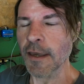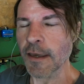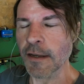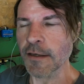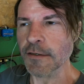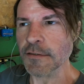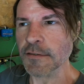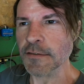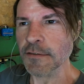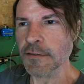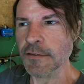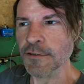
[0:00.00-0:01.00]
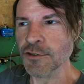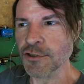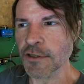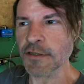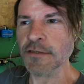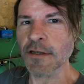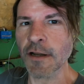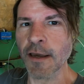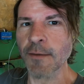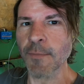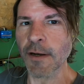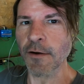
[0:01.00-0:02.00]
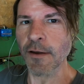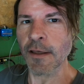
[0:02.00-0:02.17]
It is just a nightmare,